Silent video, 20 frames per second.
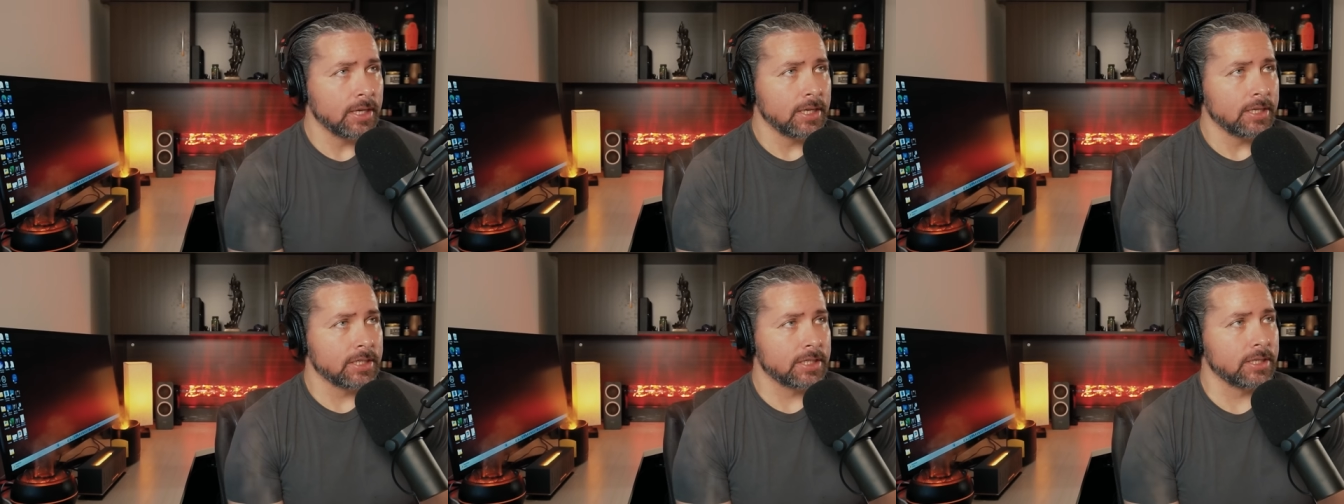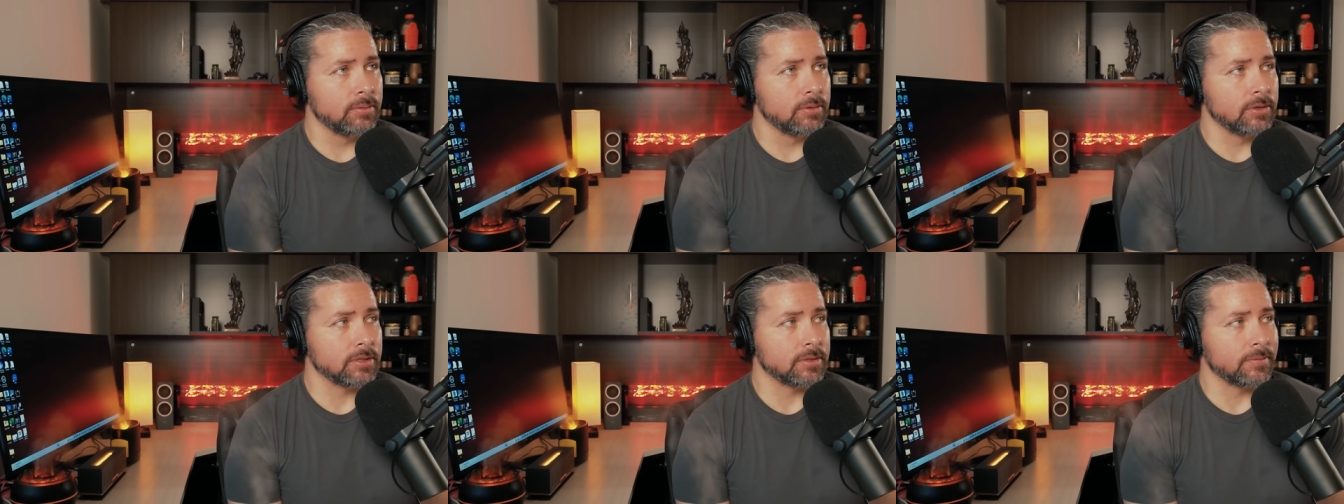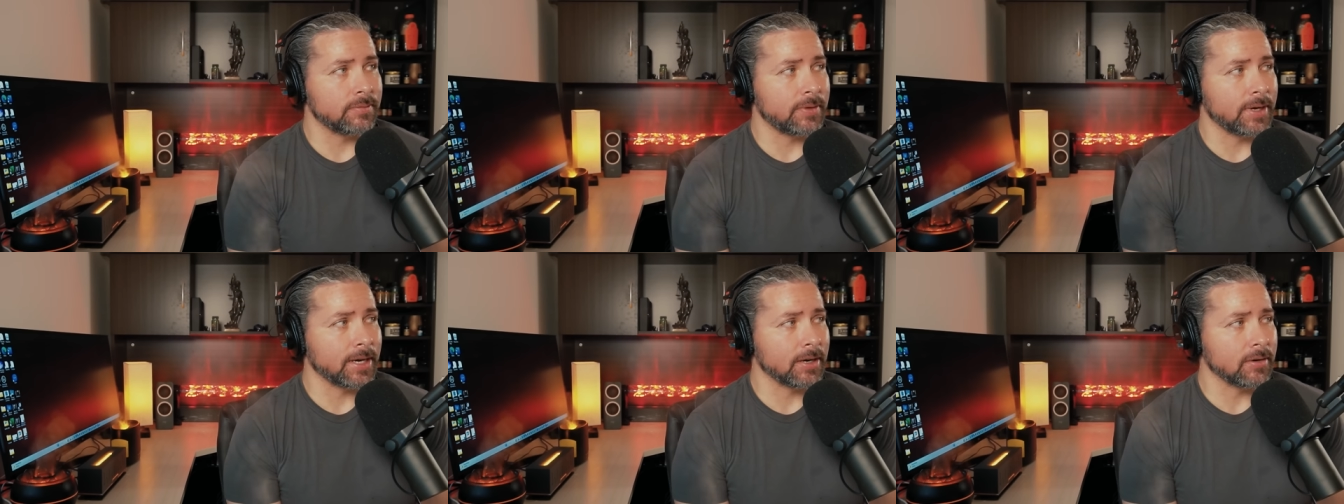She was
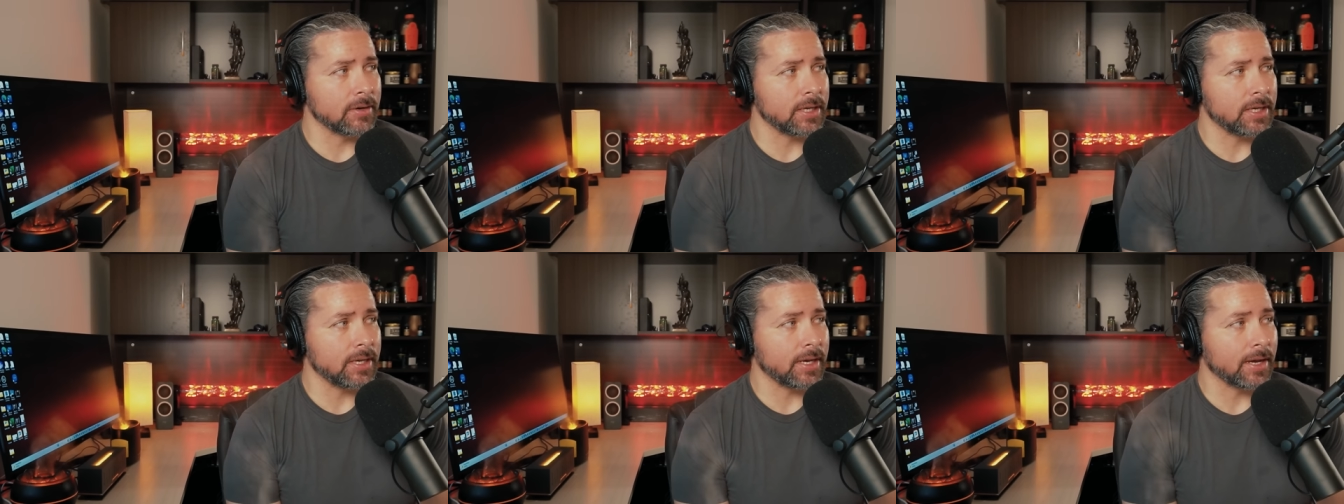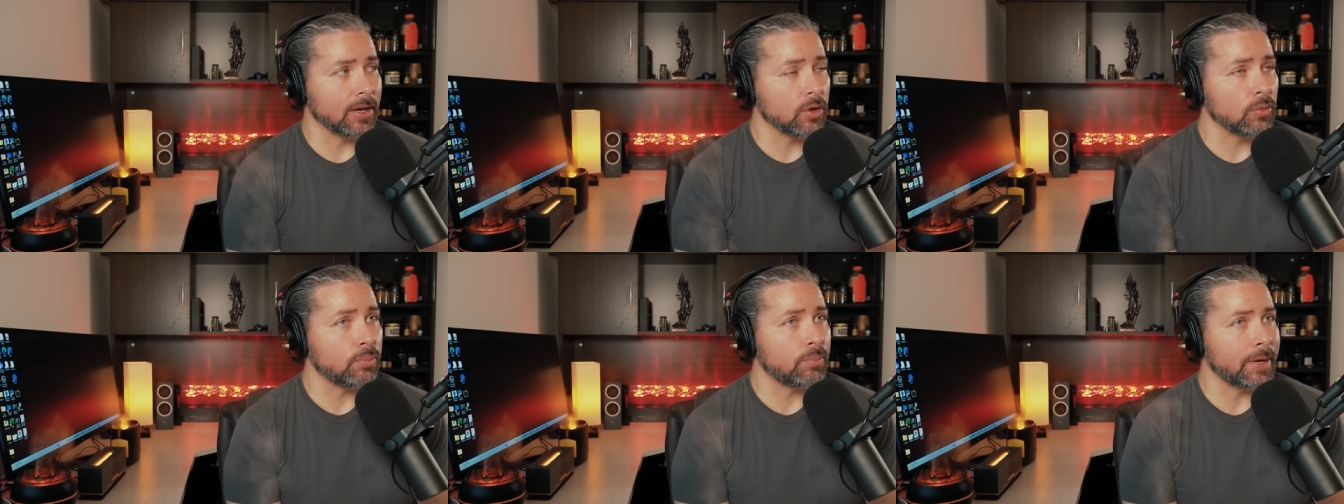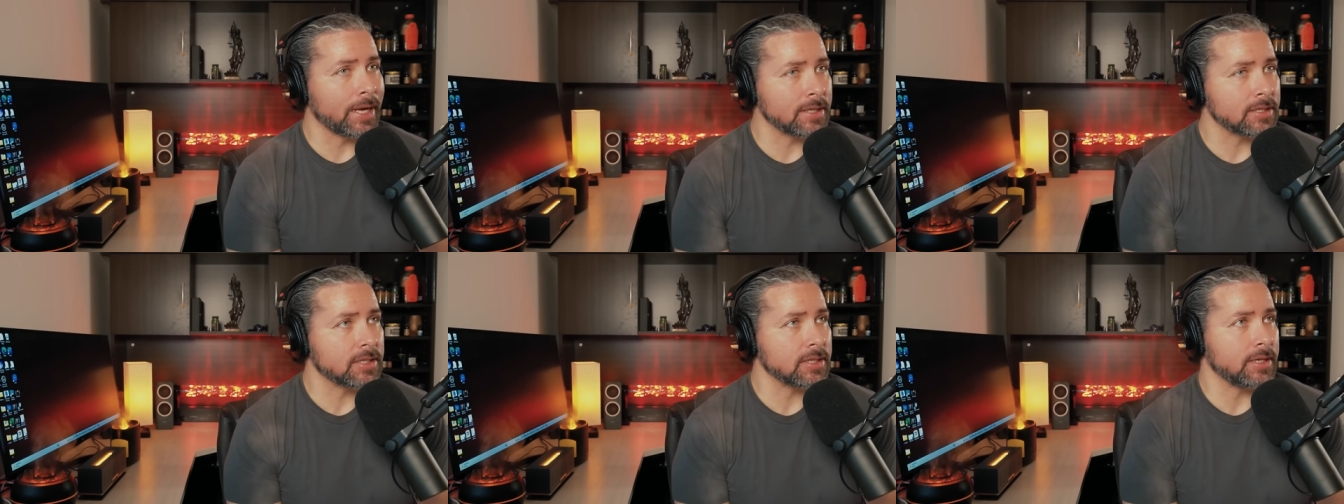very
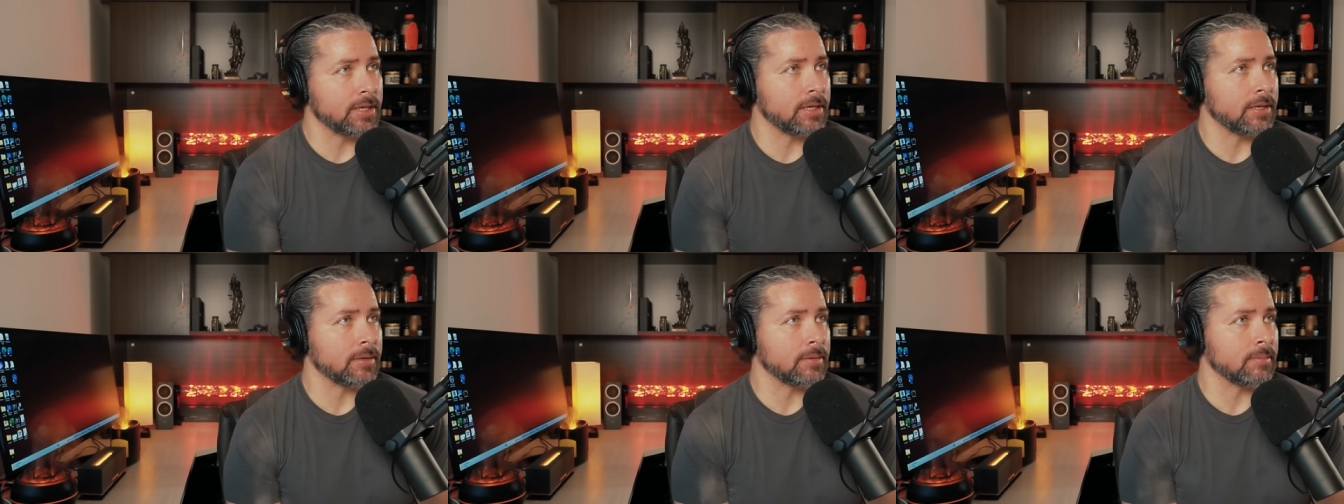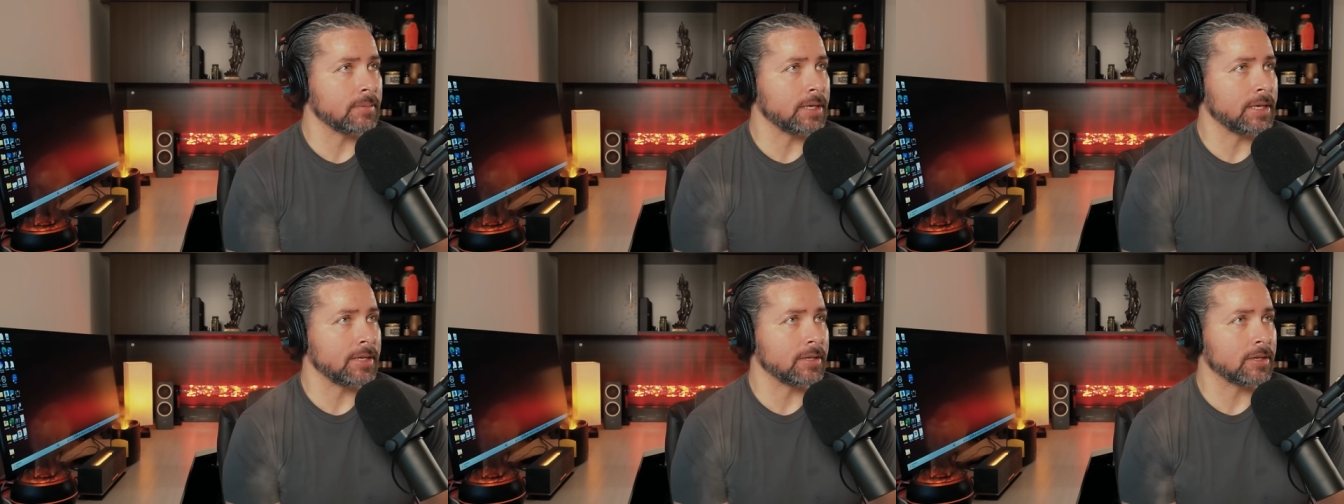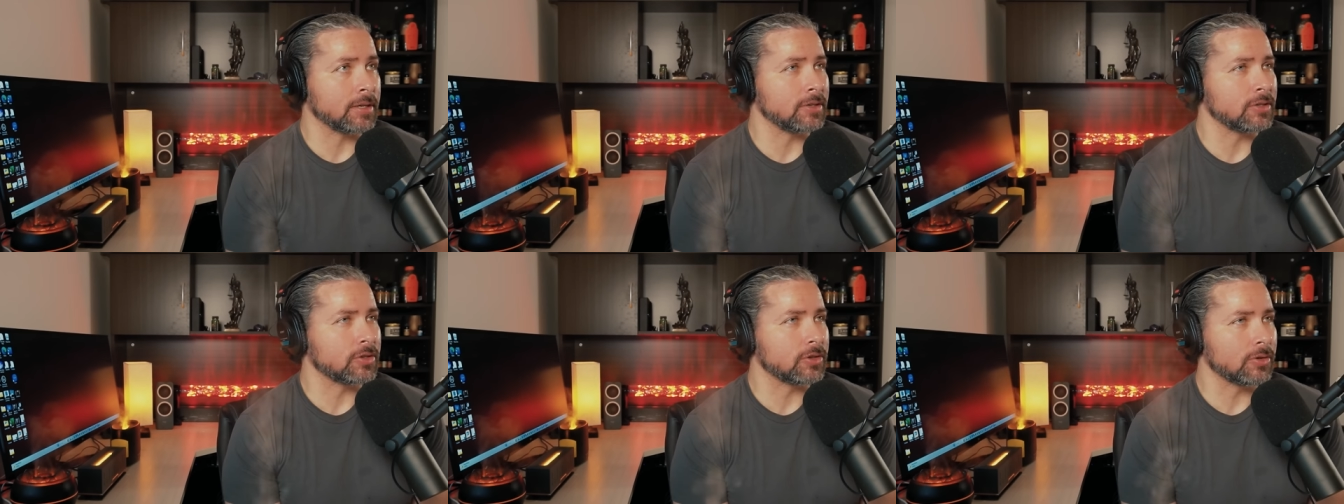hell-bent in, in
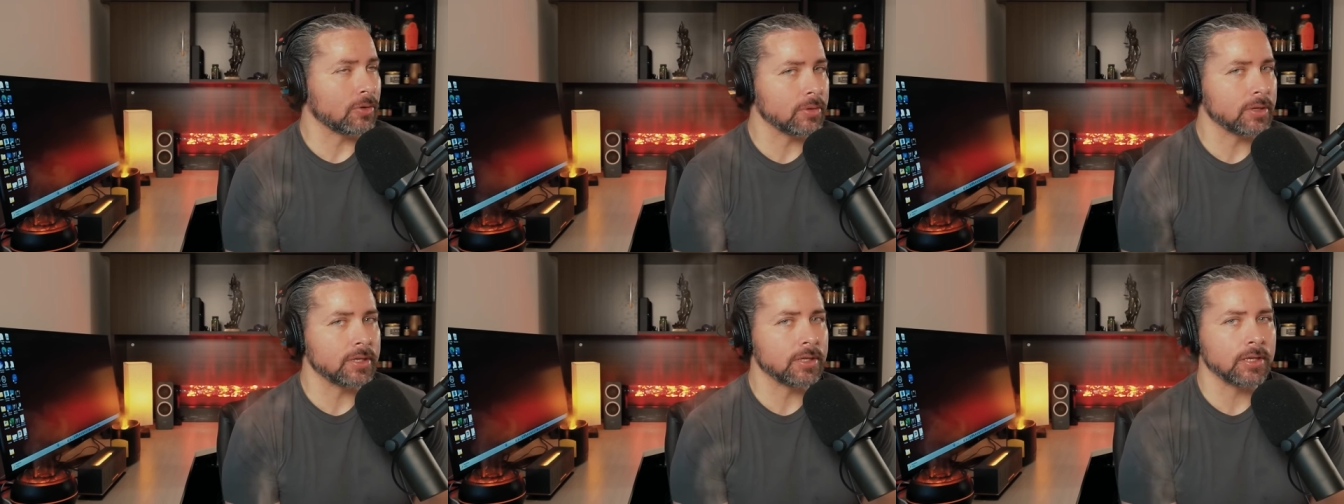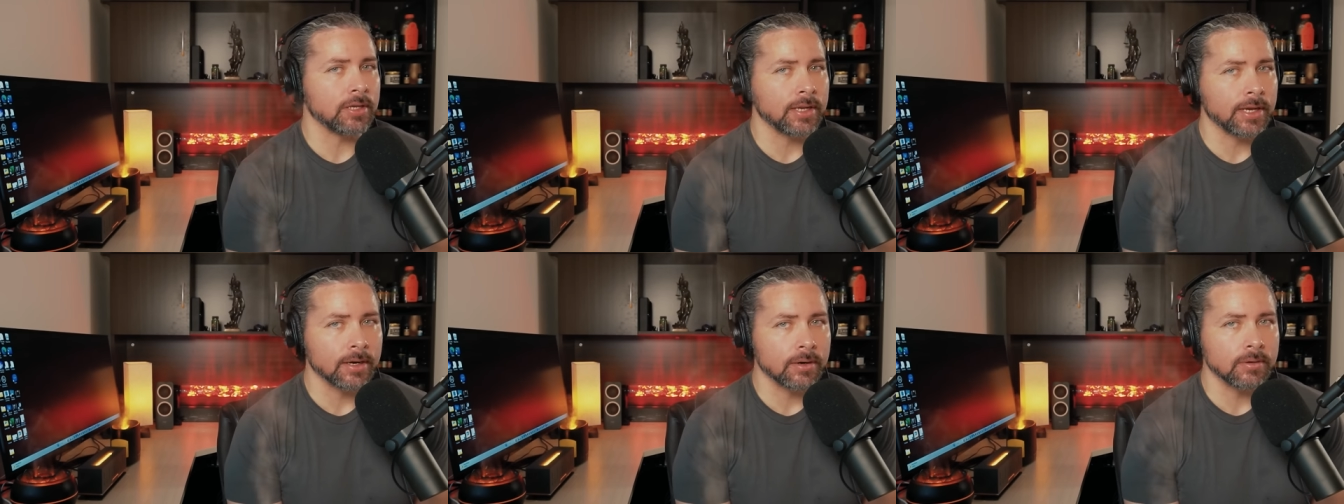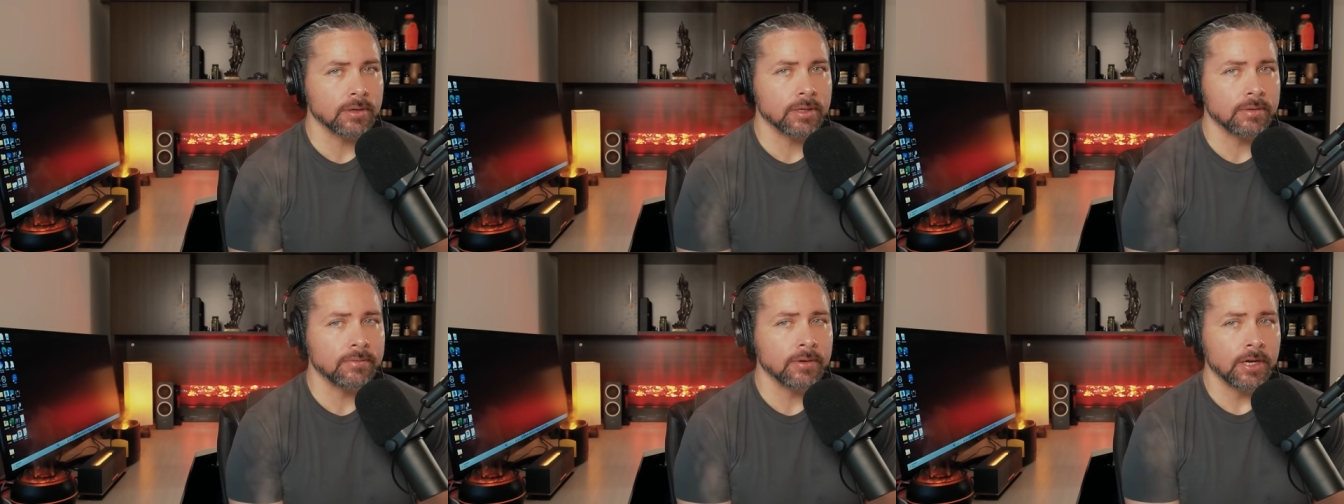controlling the
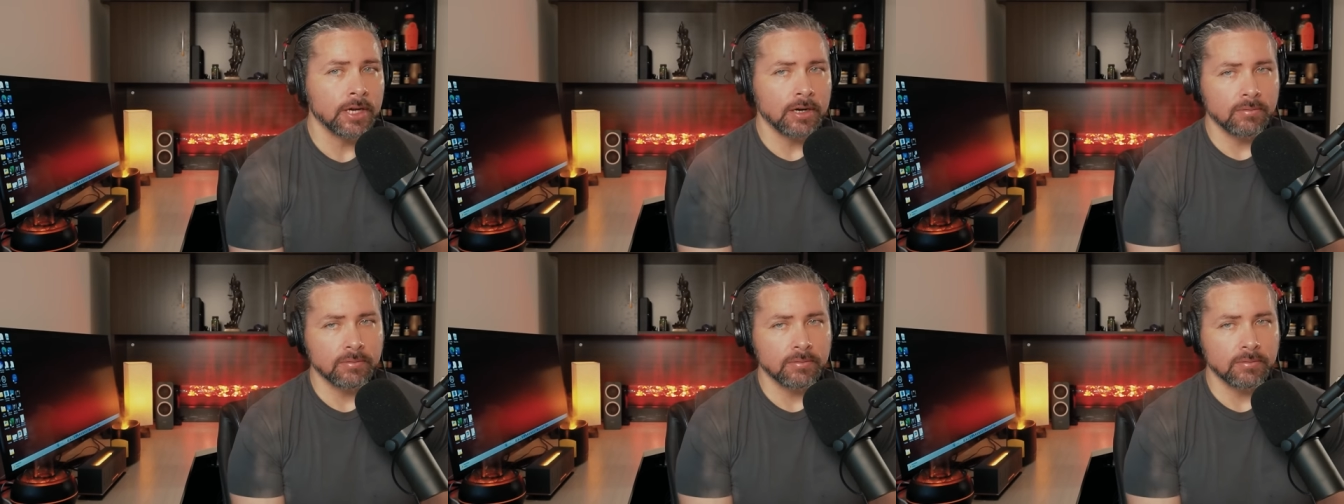narrative.